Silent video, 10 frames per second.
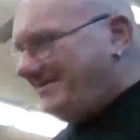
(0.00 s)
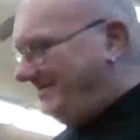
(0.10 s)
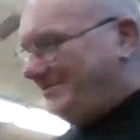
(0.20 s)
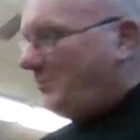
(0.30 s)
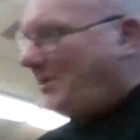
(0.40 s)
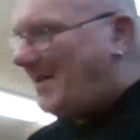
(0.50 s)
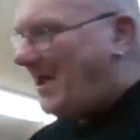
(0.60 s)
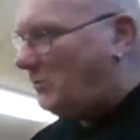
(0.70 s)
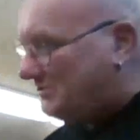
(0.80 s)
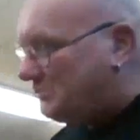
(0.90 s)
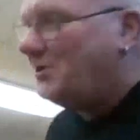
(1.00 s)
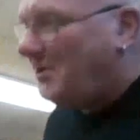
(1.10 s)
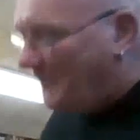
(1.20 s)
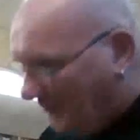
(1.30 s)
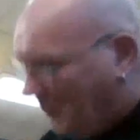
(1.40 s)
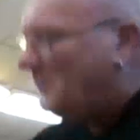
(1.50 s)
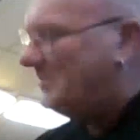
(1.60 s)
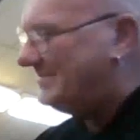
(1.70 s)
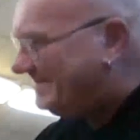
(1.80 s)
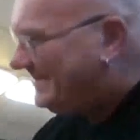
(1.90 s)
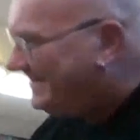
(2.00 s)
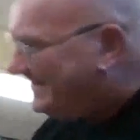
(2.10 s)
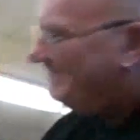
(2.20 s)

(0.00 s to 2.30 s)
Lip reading: You don't go backwards, you want to go forwards.